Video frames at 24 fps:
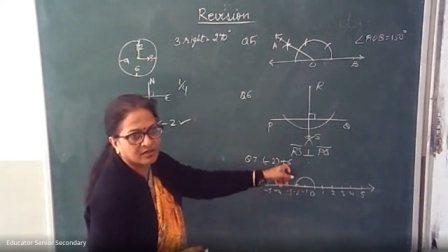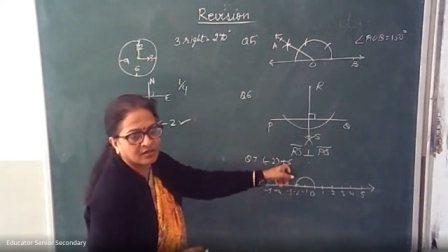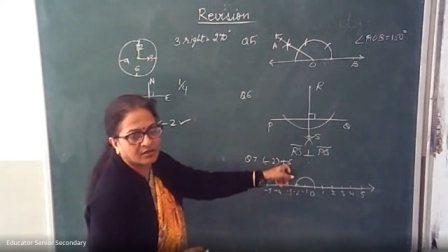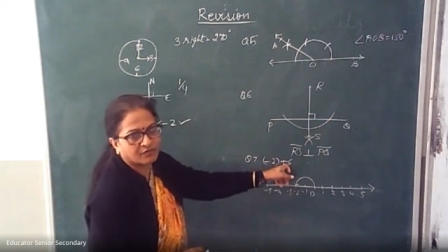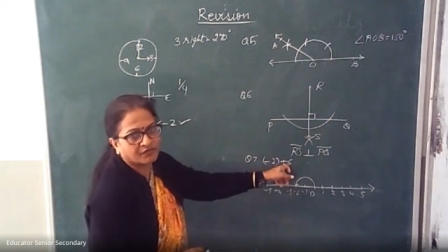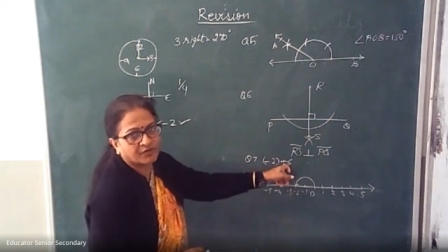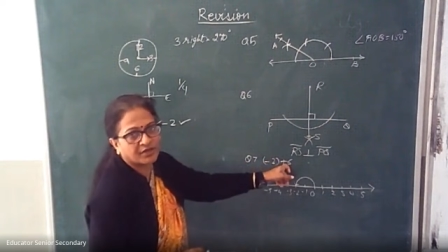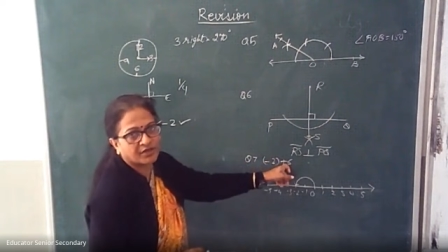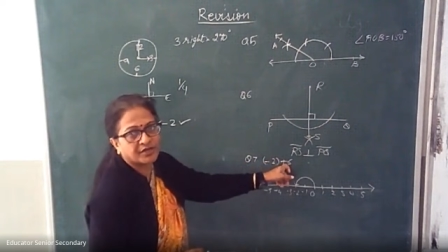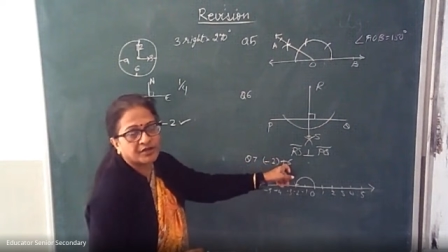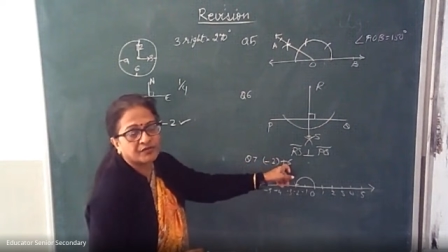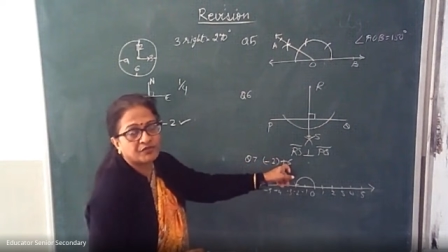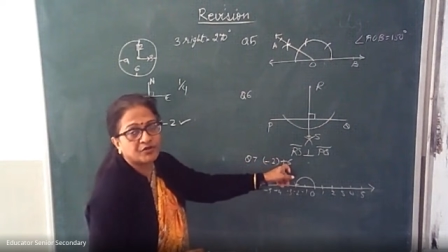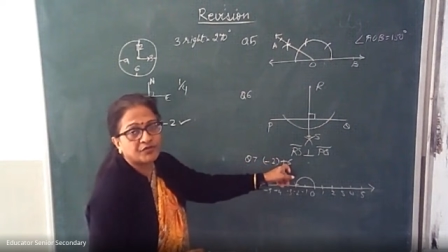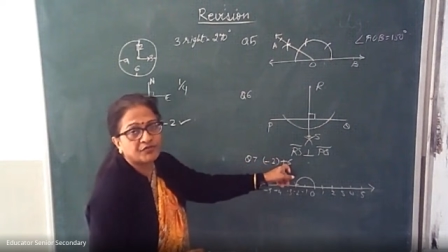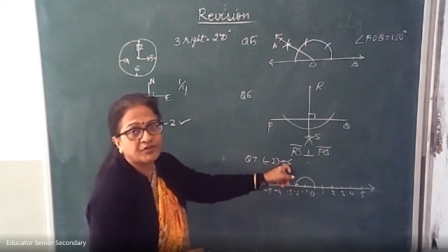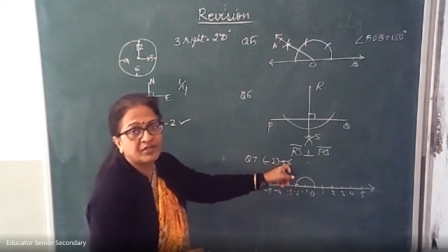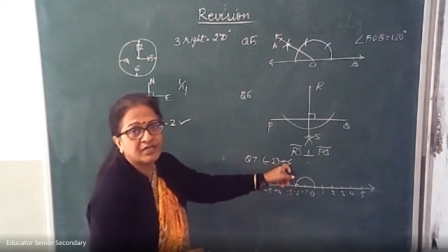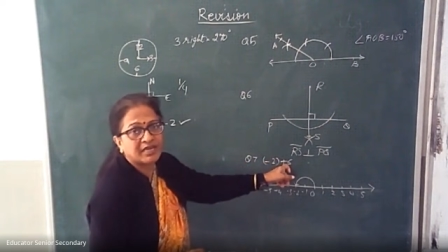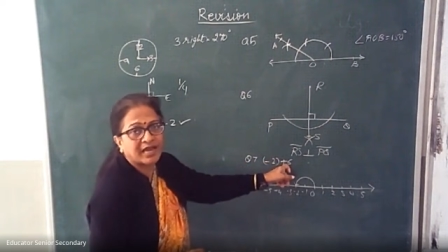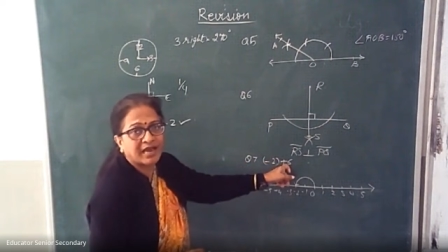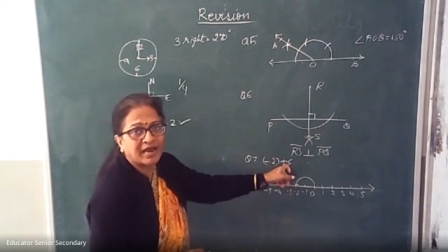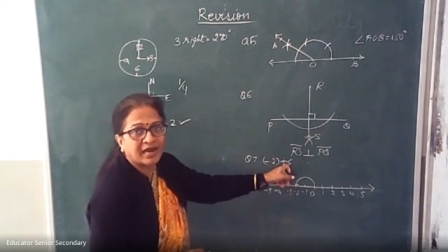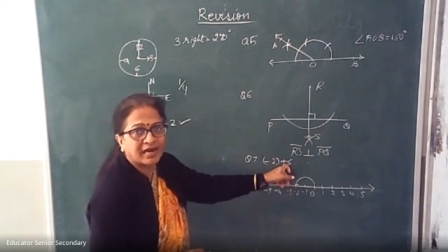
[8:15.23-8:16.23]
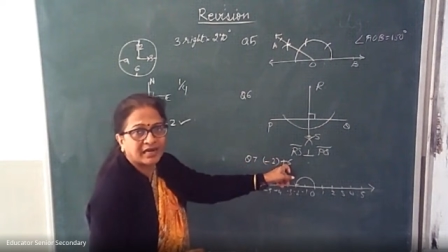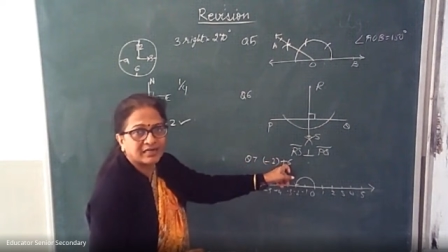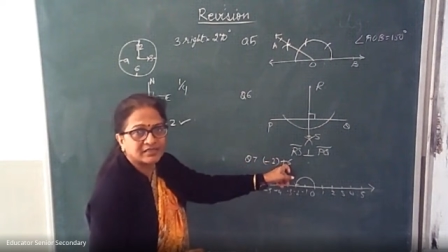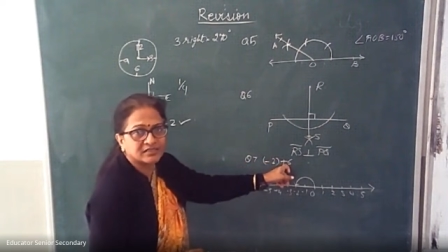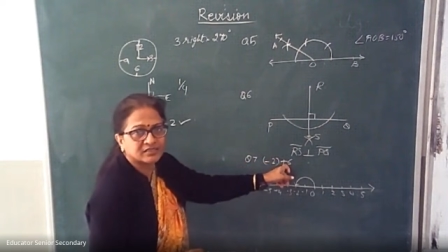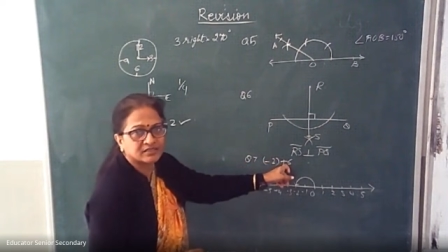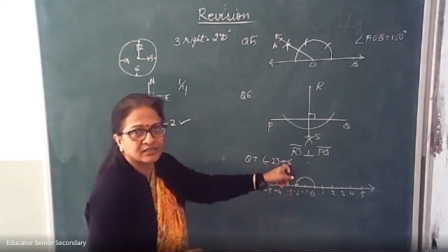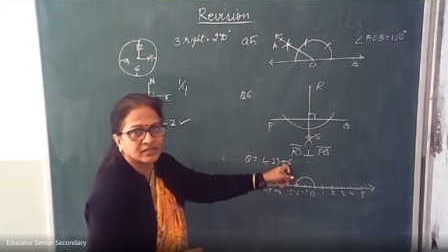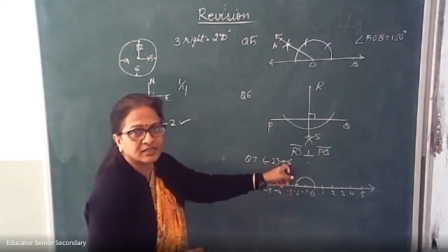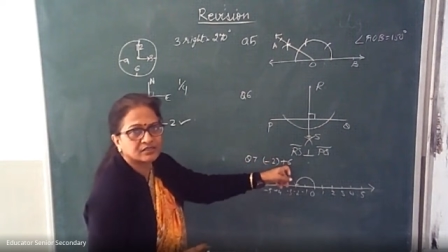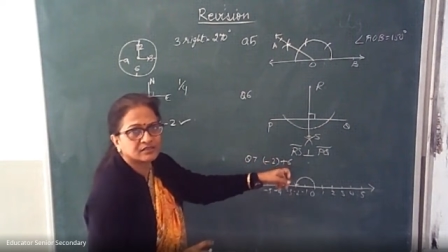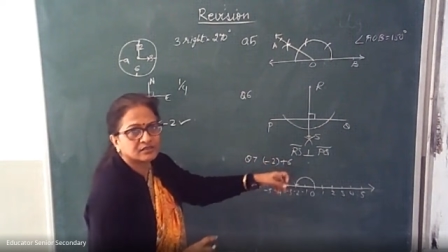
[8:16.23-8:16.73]
Whenever we add
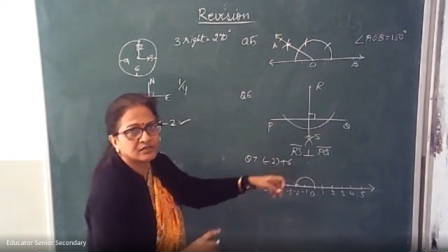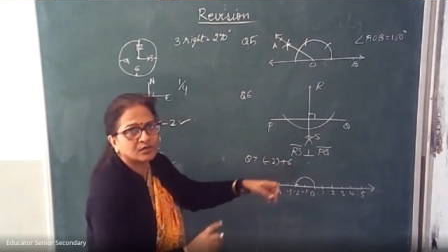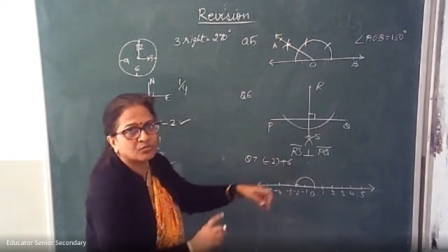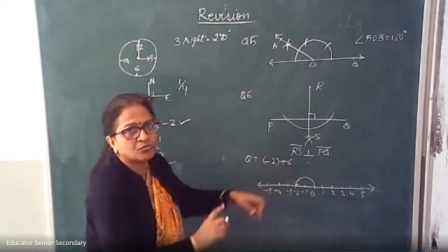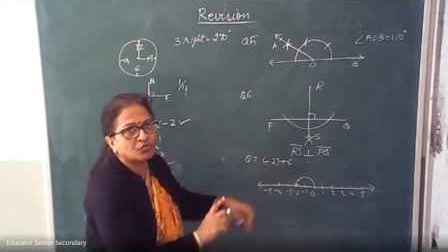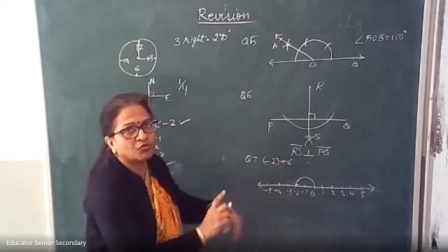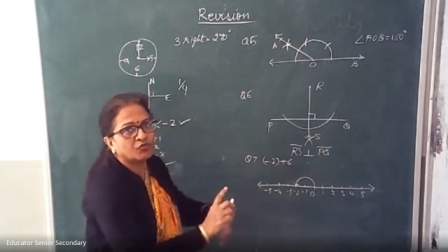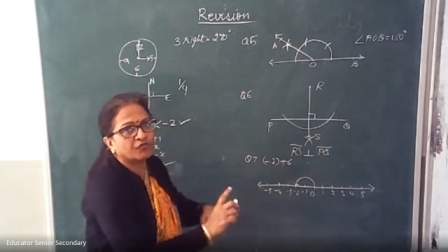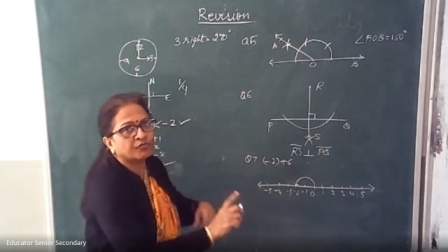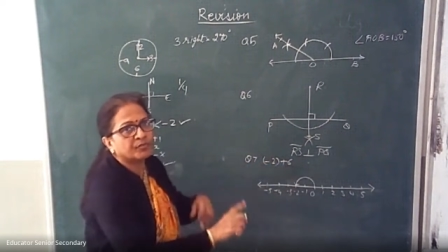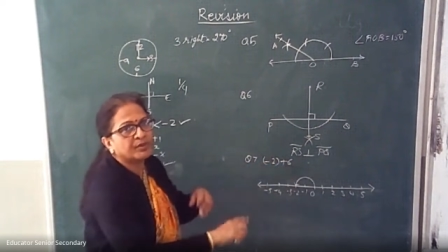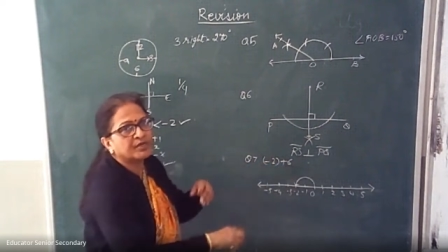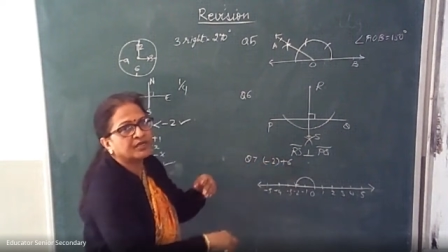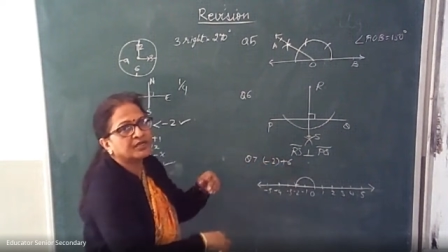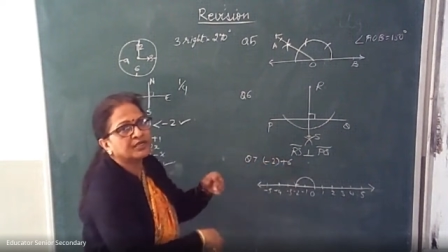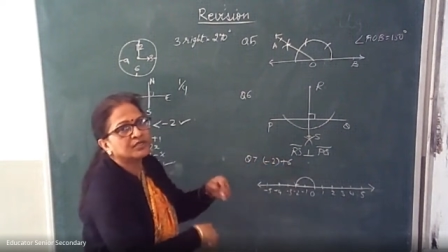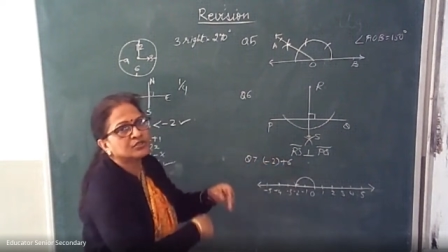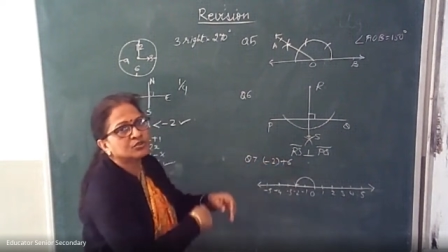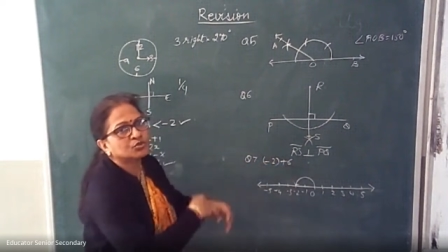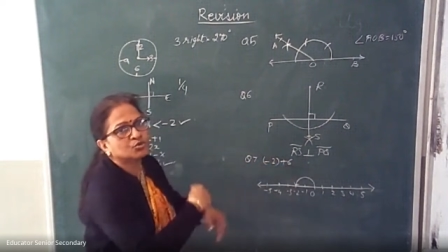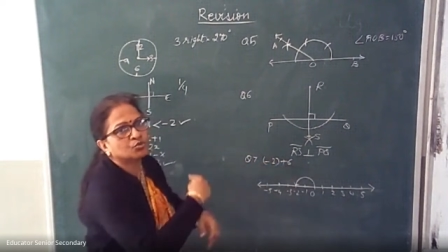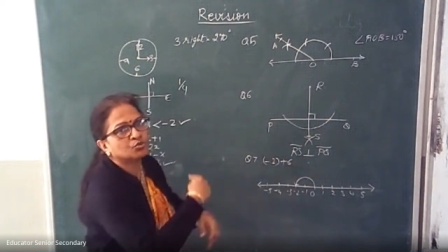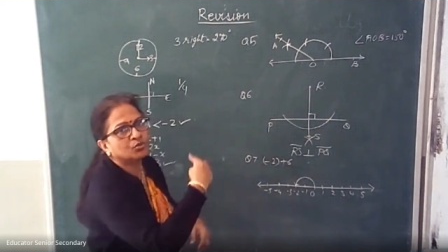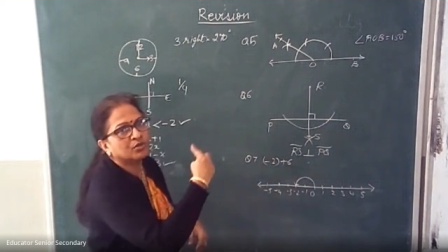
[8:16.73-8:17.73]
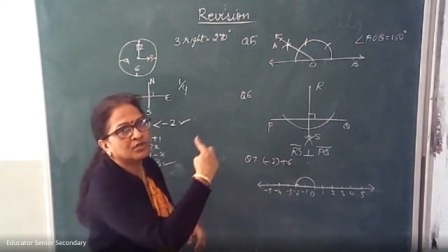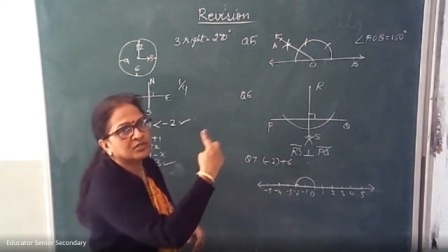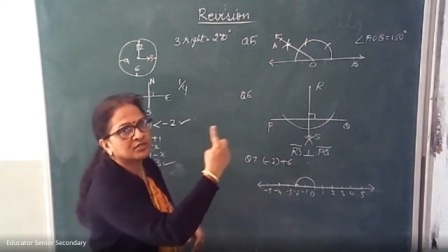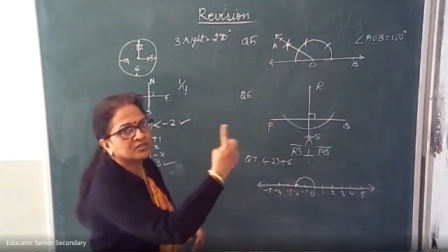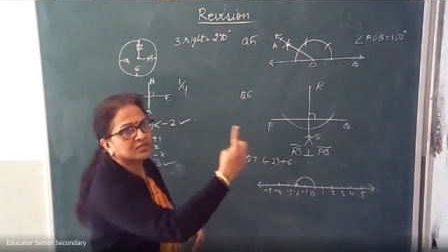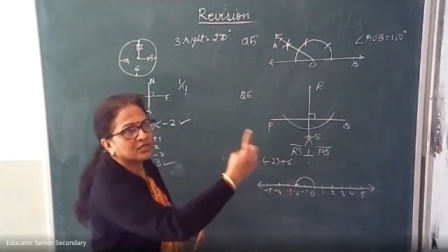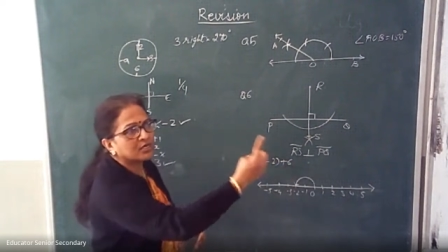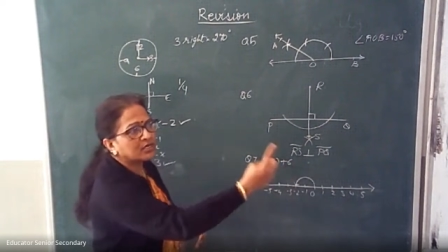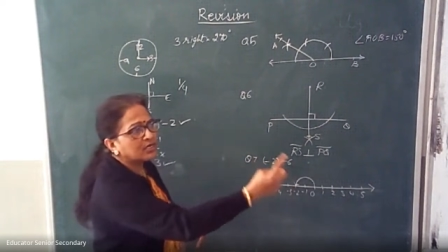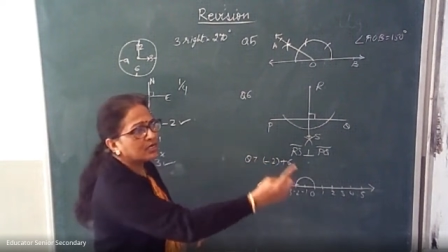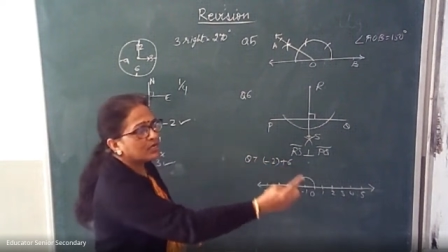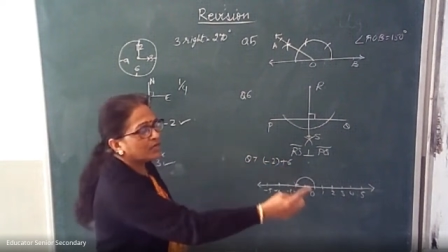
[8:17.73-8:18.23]
6, the movement is toward
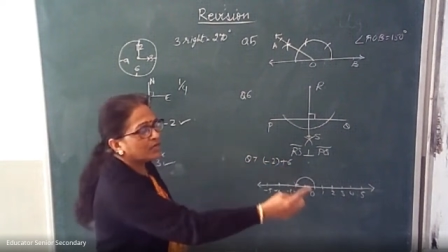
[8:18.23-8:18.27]
the